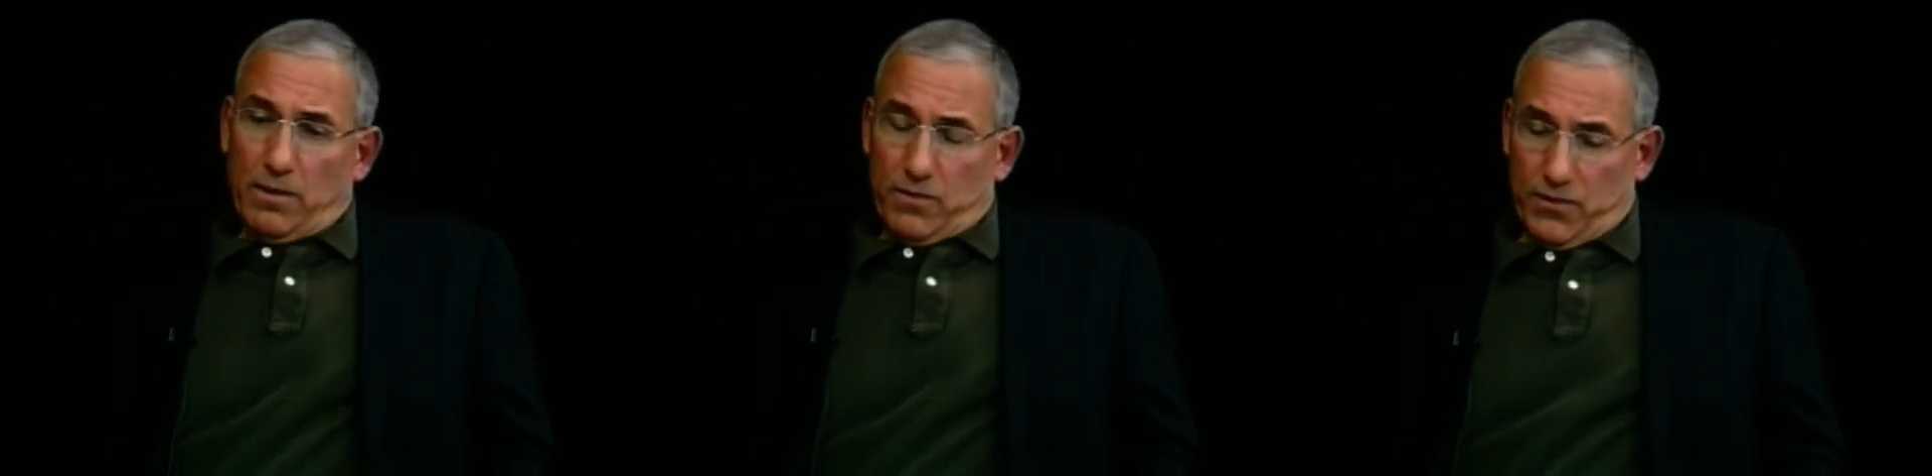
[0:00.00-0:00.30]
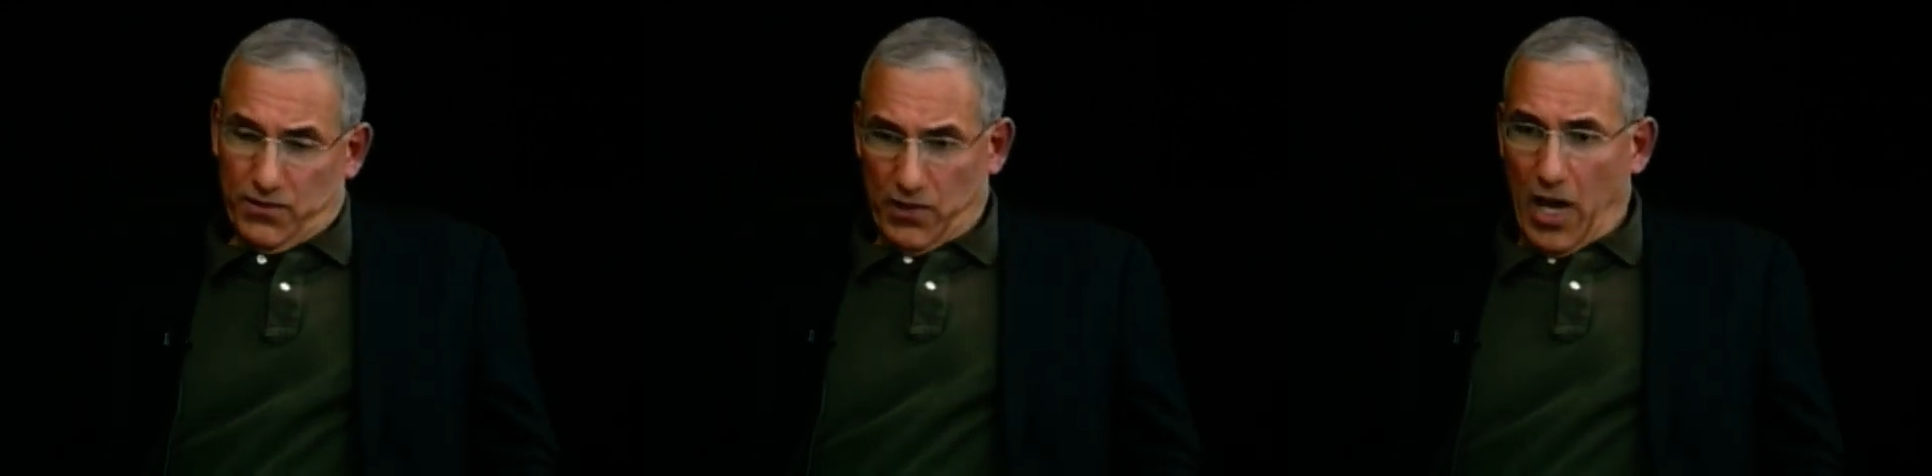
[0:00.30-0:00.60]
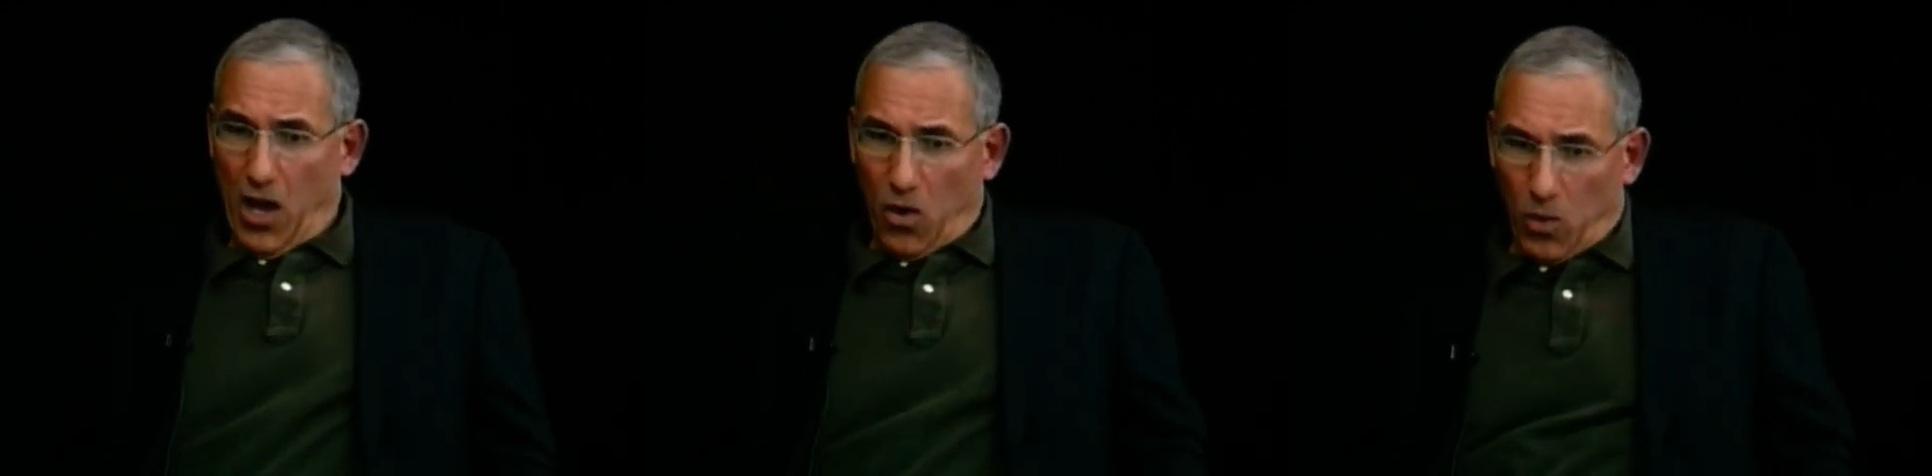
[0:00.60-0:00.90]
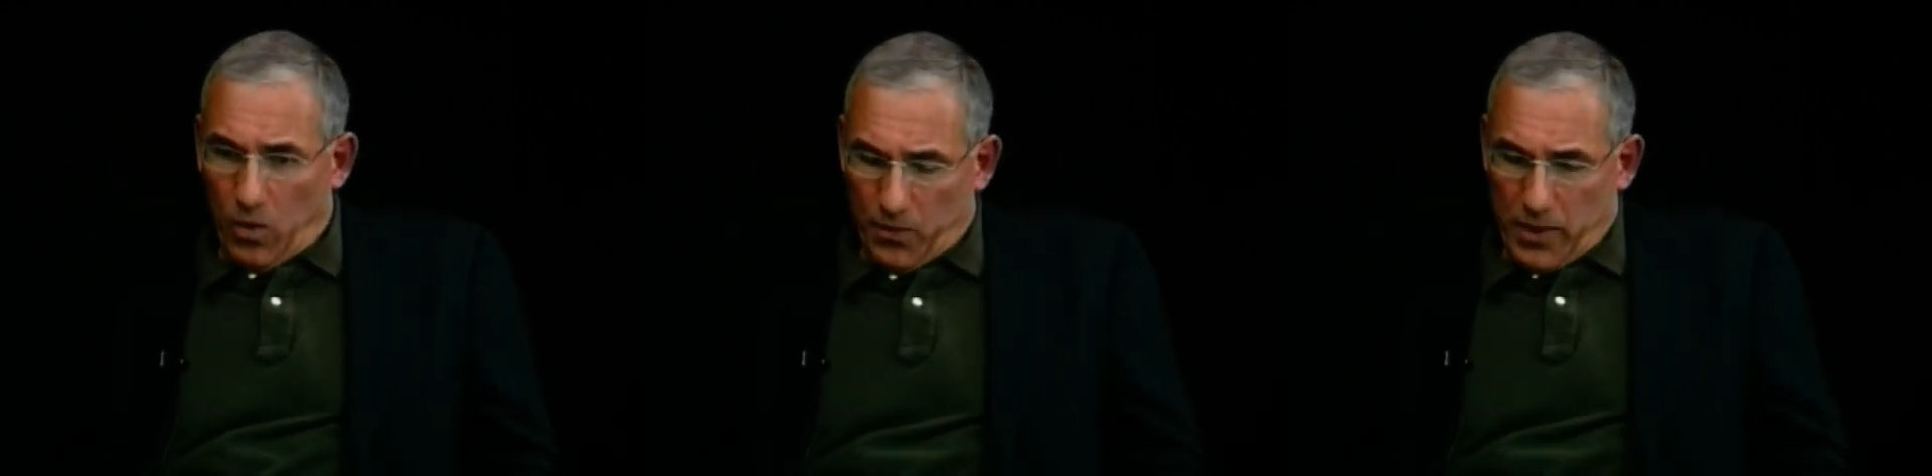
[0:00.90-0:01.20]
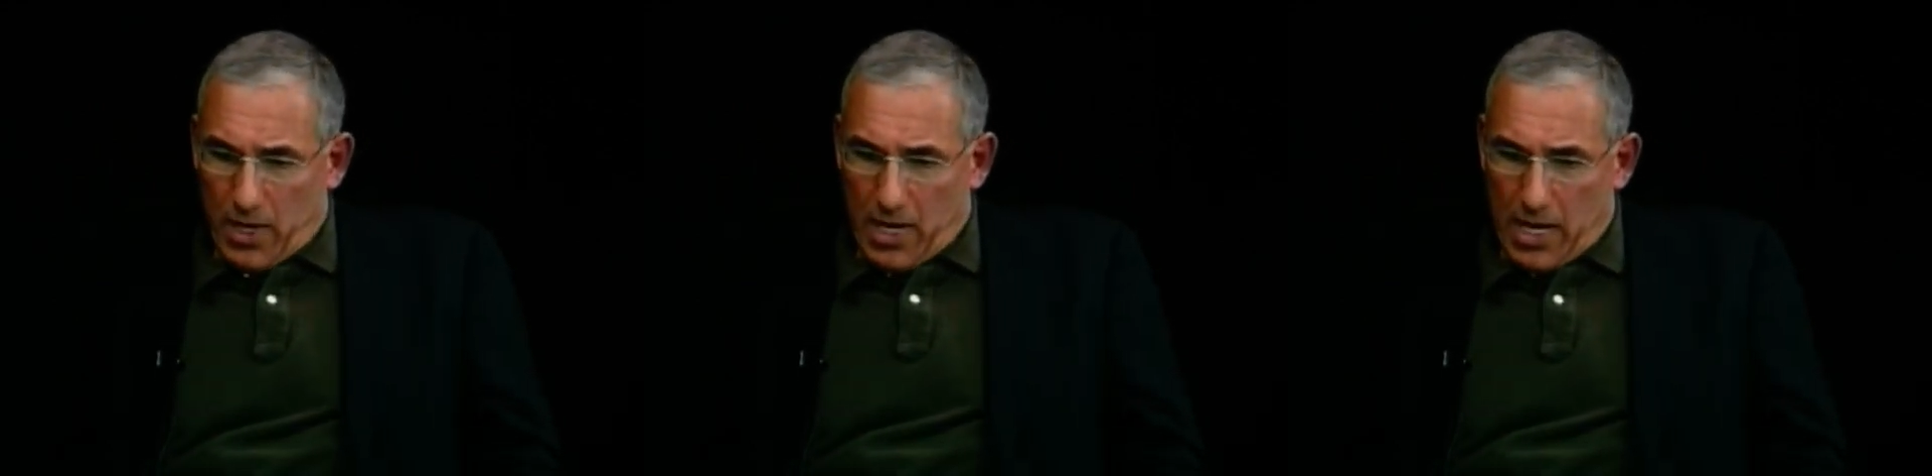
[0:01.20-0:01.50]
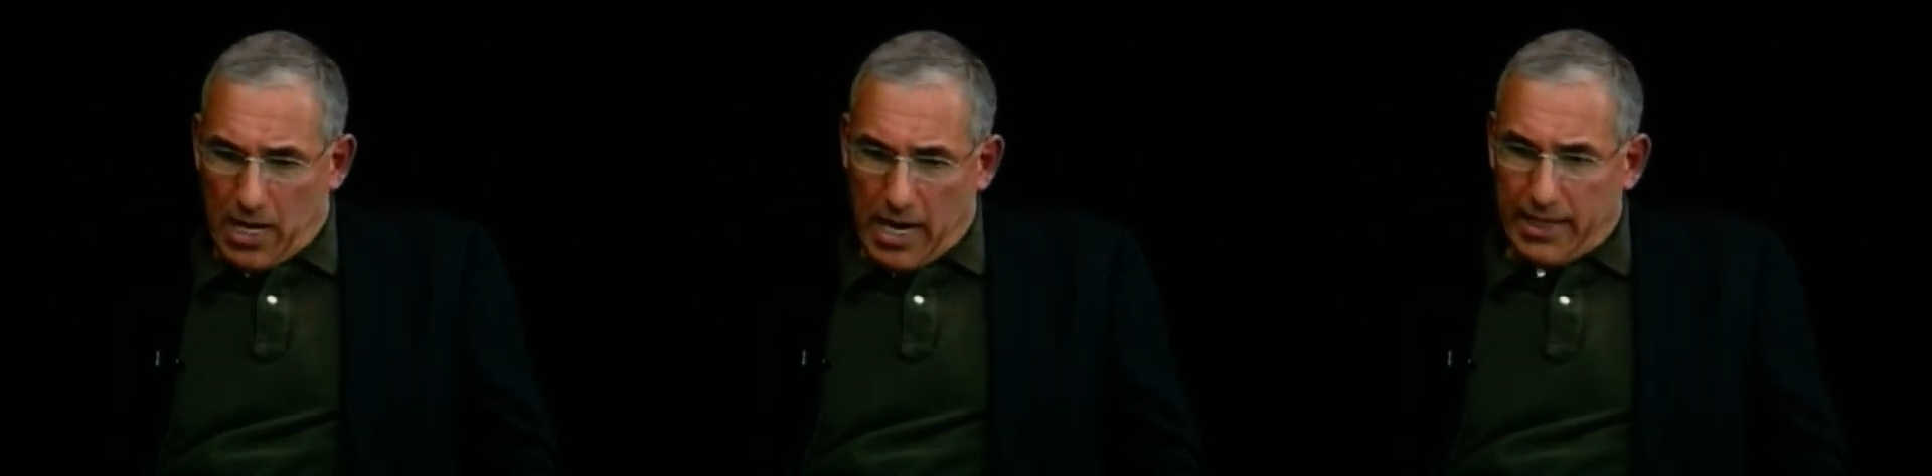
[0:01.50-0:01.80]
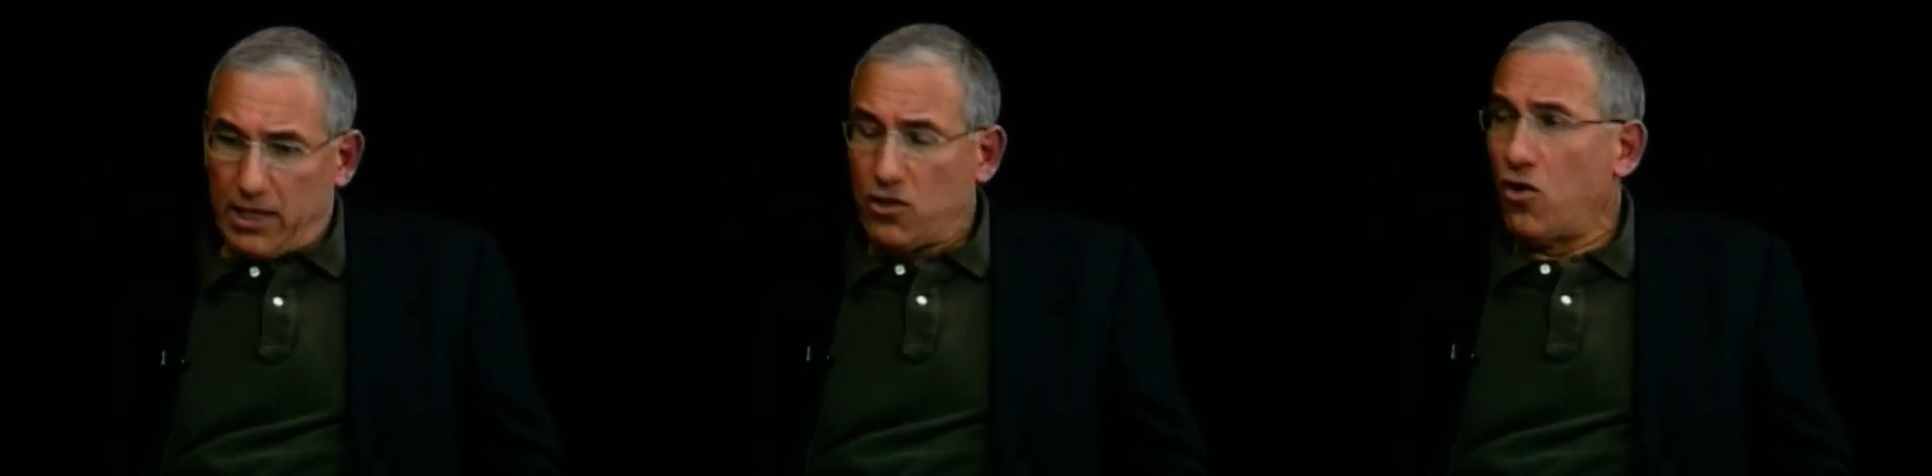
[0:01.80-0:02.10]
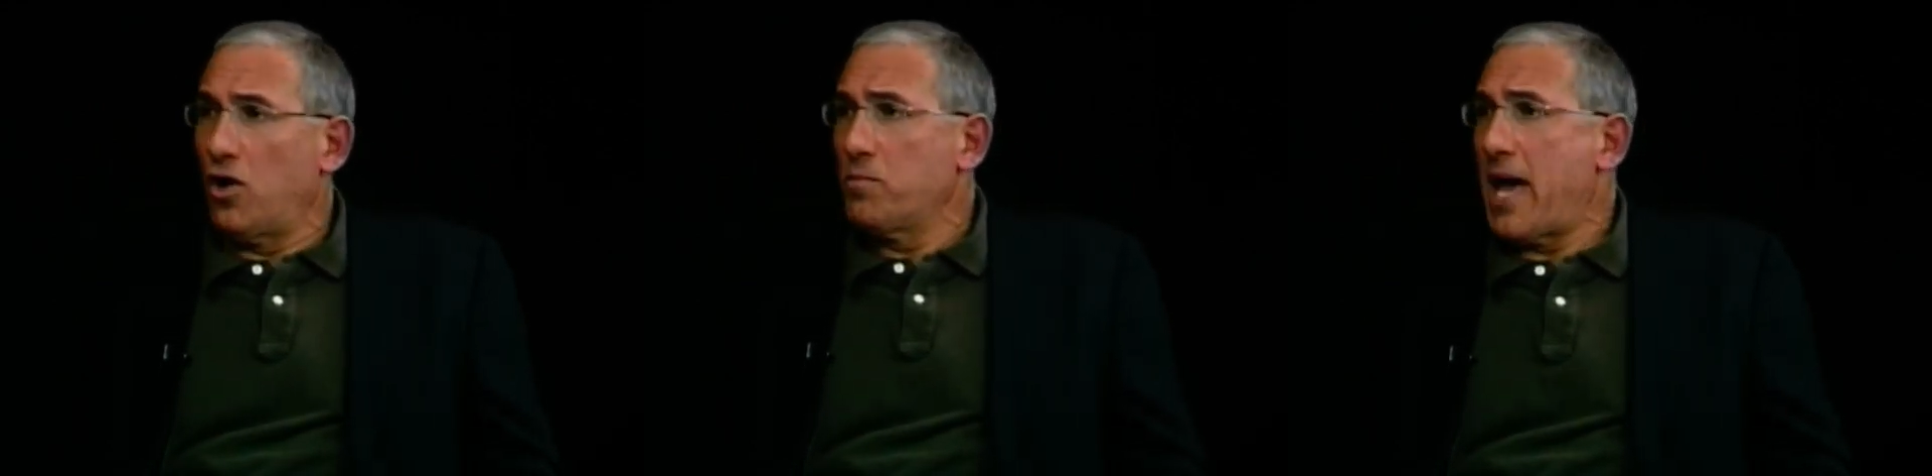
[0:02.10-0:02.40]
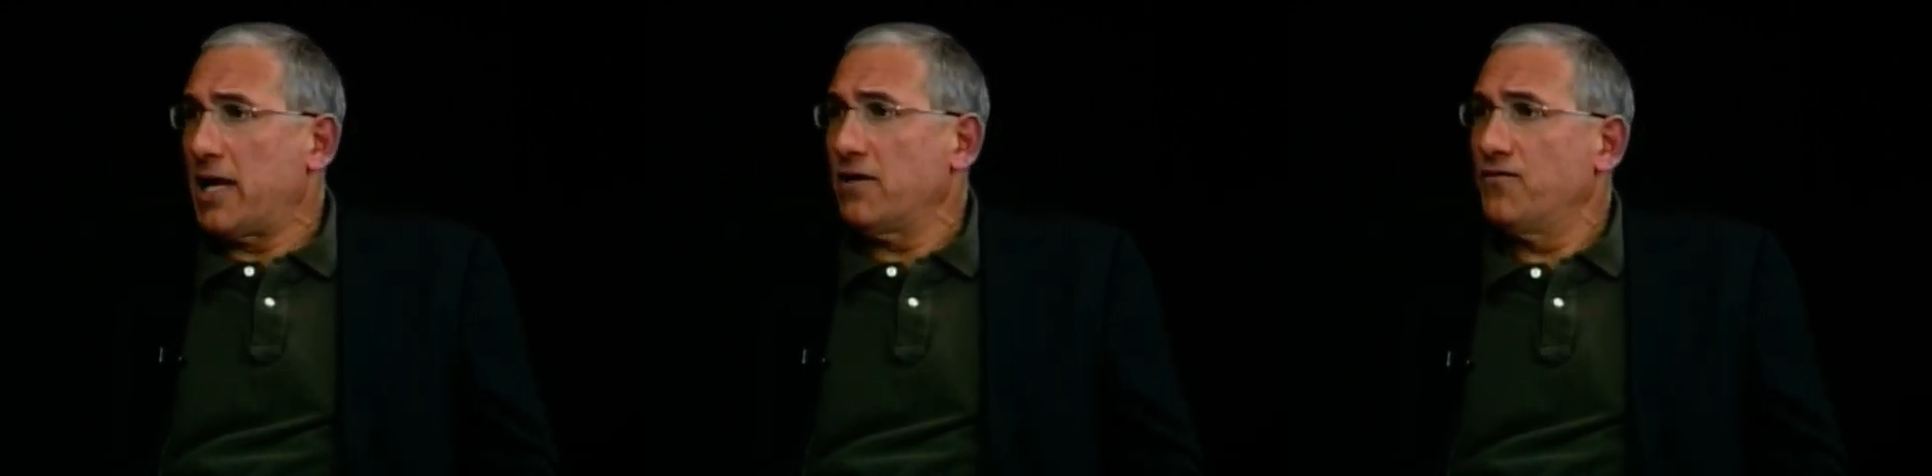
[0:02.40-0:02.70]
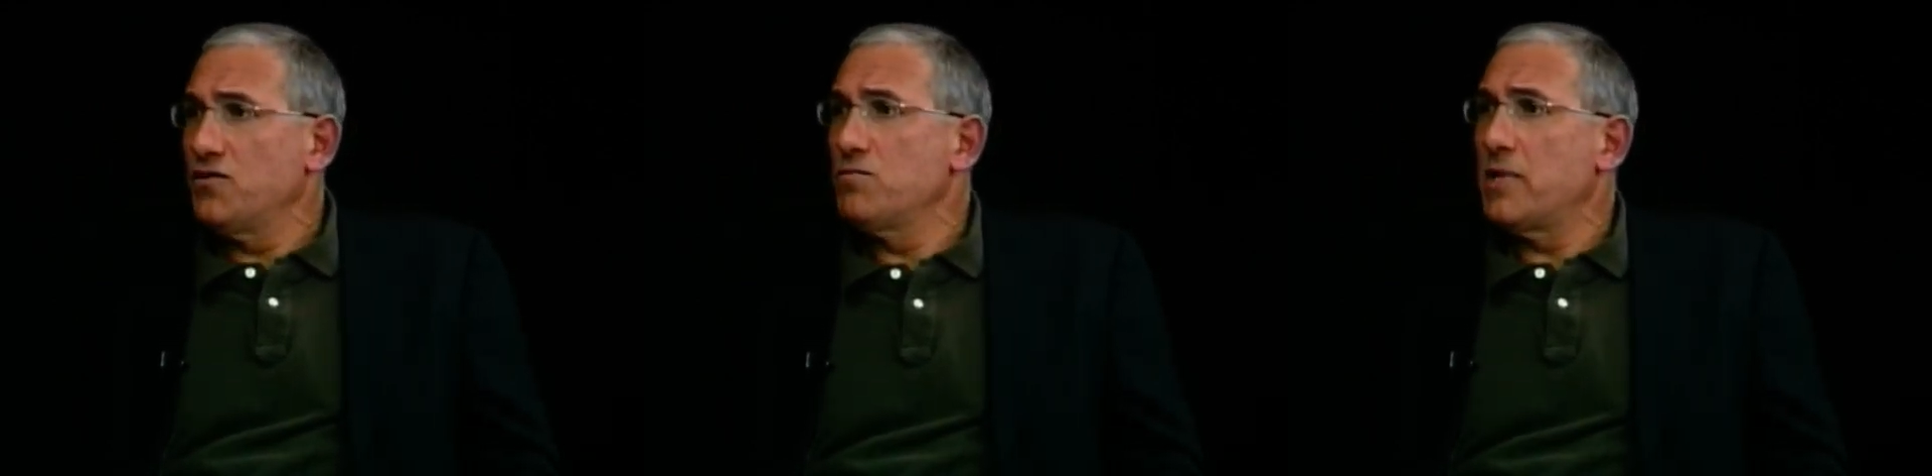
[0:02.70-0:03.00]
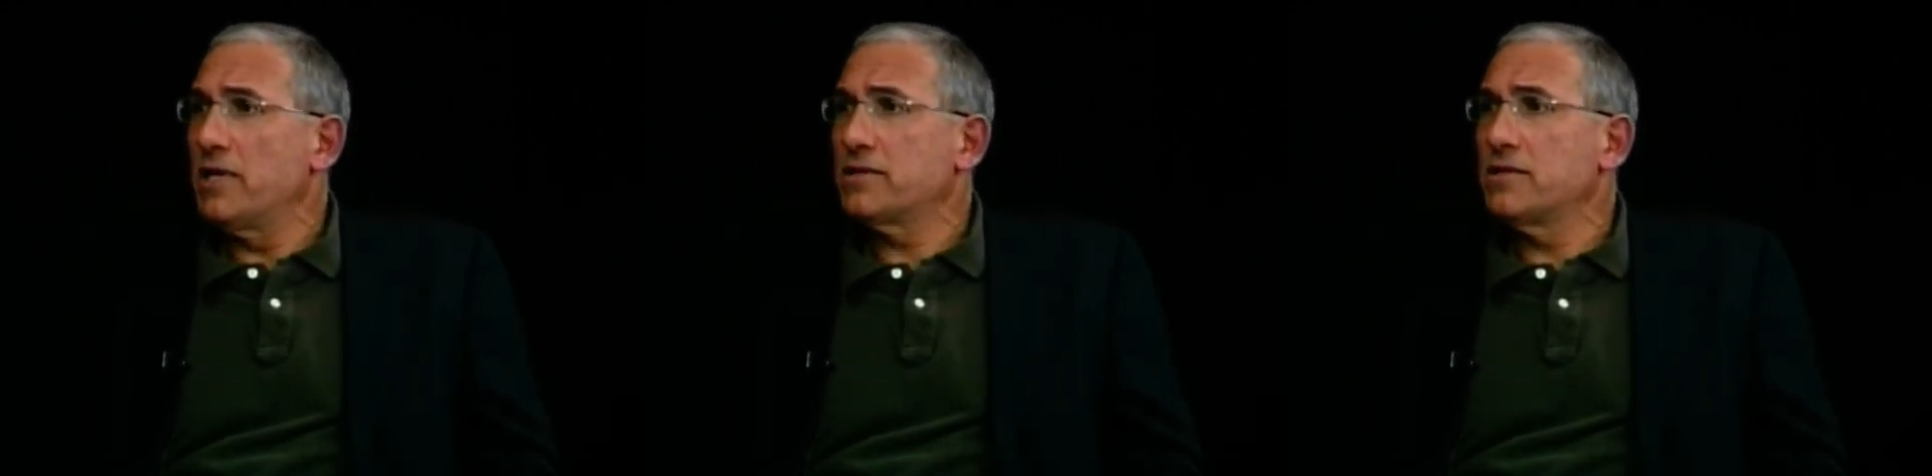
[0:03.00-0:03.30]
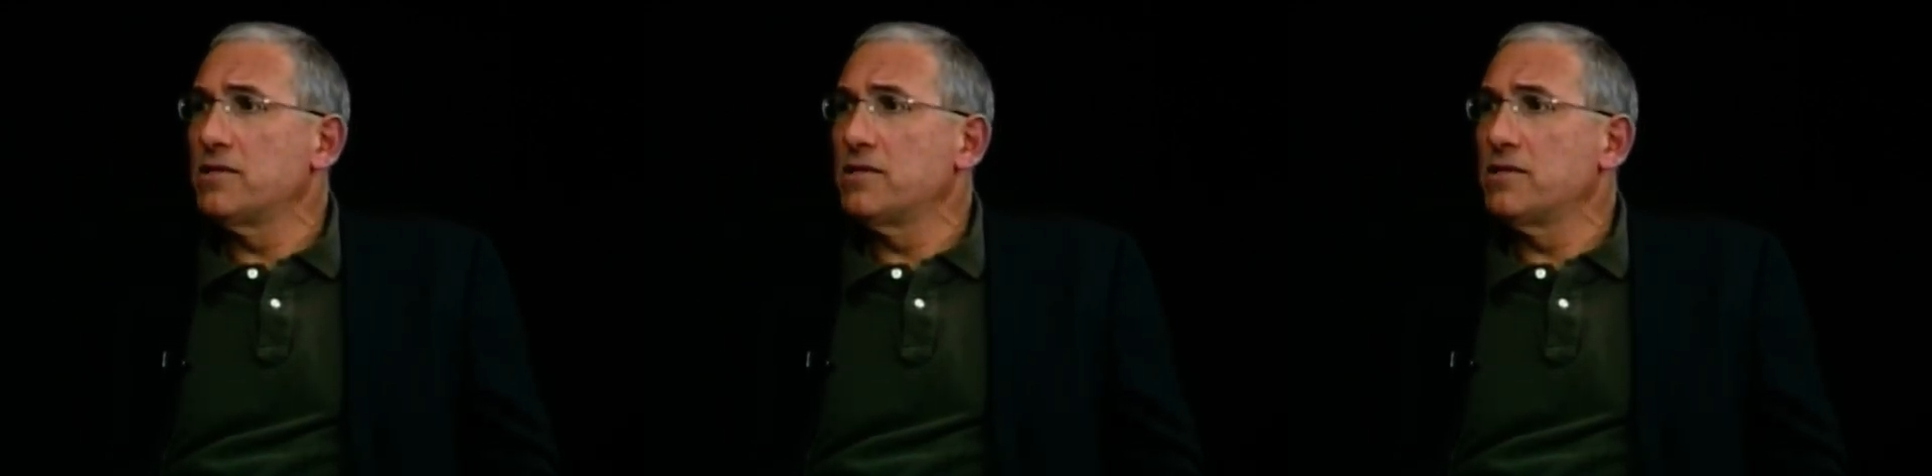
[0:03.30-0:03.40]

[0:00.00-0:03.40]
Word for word: So uh, I got a call back a few minutes.